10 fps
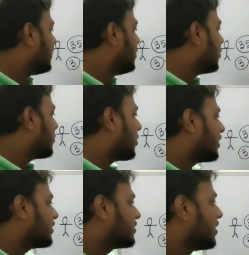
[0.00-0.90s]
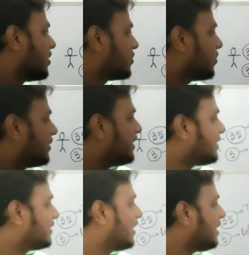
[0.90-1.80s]
in your pocket. So
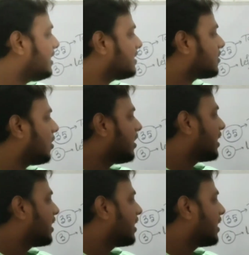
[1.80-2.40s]
this 3 is called